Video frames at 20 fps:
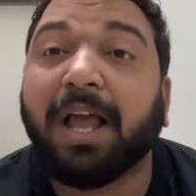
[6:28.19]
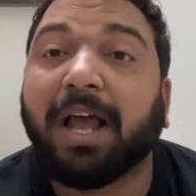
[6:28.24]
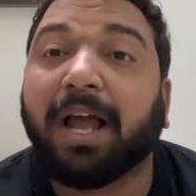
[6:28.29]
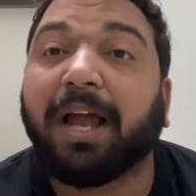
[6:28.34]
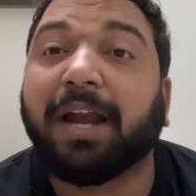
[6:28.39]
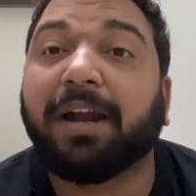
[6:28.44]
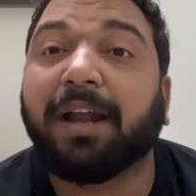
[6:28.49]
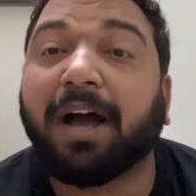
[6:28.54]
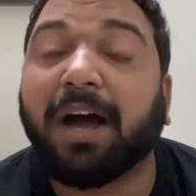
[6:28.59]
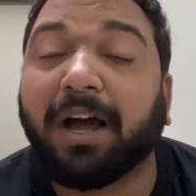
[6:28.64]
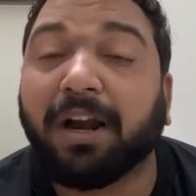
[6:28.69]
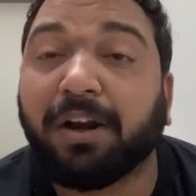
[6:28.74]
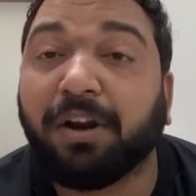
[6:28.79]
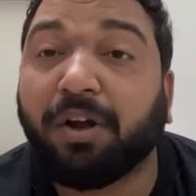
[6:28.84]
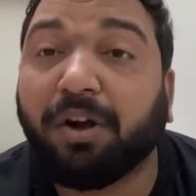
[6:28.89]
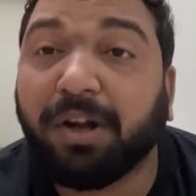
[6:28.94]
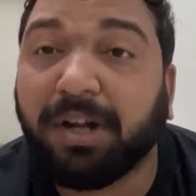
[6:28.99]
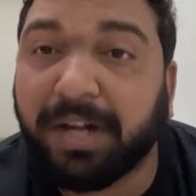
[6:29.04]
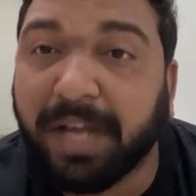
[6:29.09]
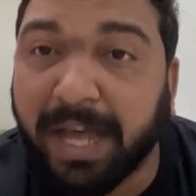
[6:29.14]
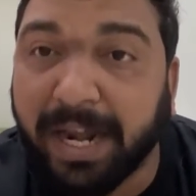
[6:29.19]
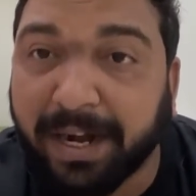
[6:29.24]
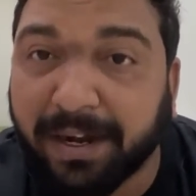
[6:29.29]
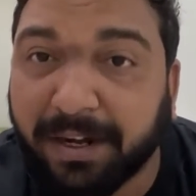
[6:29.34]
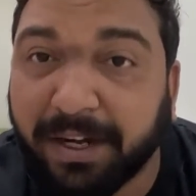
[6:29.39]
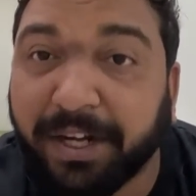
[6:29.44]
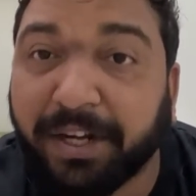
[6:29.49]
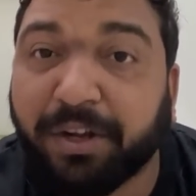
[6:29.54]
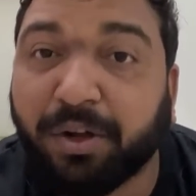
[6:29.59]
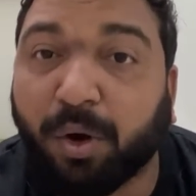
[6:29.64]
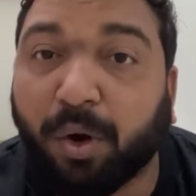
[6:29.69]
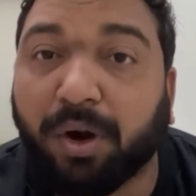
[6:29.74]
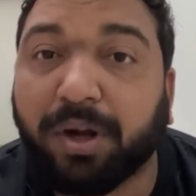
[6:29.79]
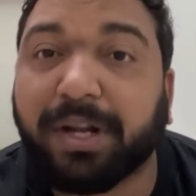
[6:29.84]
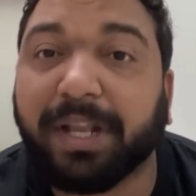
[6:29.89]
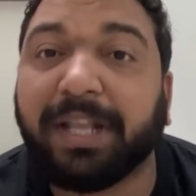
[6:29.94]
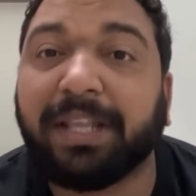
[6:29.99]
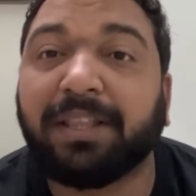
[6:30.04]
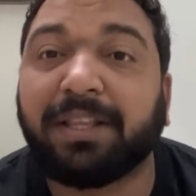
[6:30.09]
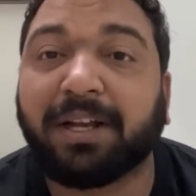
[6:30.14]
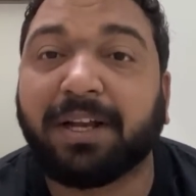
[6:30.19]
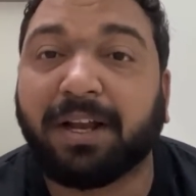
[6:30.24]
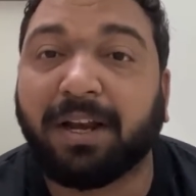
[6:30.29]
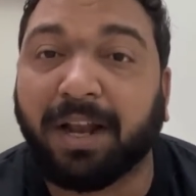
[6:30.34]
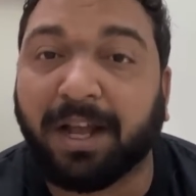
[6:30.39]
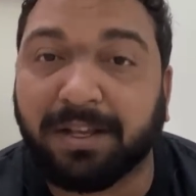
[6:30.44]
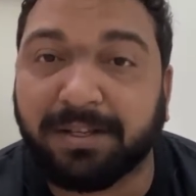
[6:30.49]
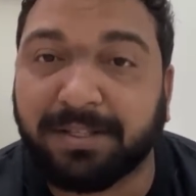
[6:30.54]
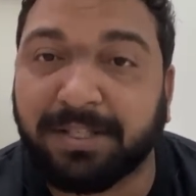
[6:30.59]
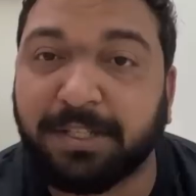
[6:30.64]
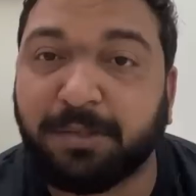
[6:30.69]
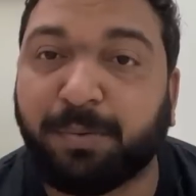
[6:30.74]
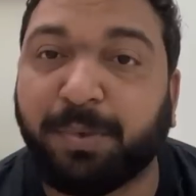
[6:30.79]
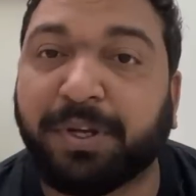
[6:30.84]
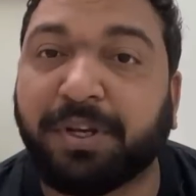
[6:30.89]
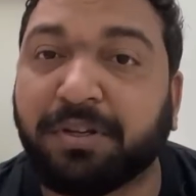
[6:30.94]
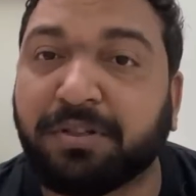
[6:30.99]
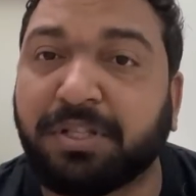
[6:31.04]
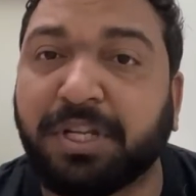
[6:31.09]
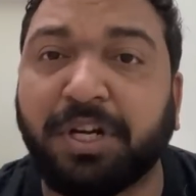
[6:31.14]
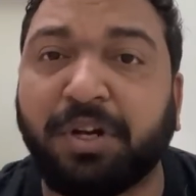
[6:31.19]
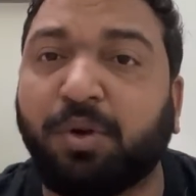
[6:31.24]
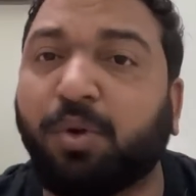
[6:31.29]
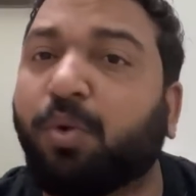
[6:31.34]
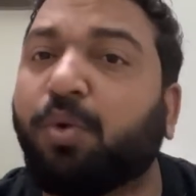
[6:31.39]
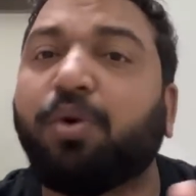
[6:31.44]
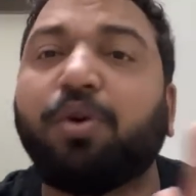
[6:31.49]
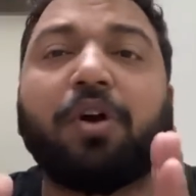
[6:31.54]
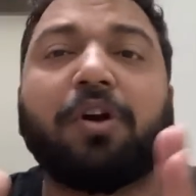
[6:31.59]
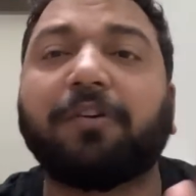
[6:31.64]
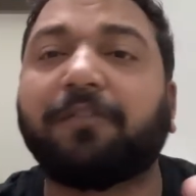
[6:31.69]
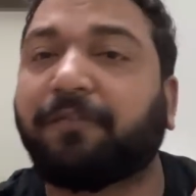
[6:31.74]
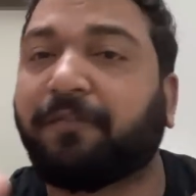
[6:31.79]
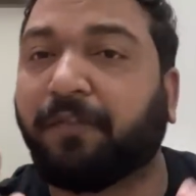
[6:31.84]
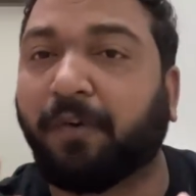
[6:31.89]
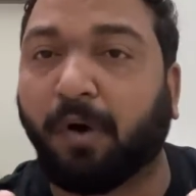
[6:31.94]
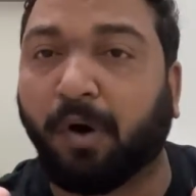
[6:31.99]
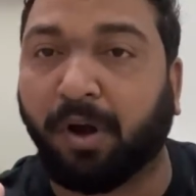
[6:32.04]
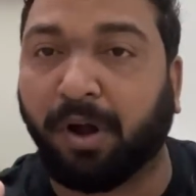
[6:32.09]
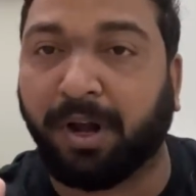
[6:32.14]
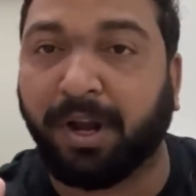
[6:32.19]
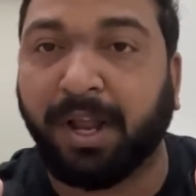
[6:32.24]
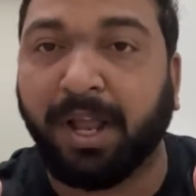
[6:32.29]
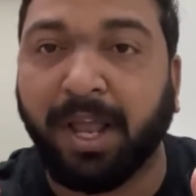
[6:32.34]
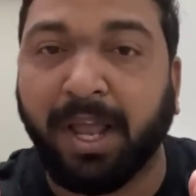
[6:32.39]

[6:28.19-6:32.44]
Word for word: and are not directly taught in the classes because they do not fall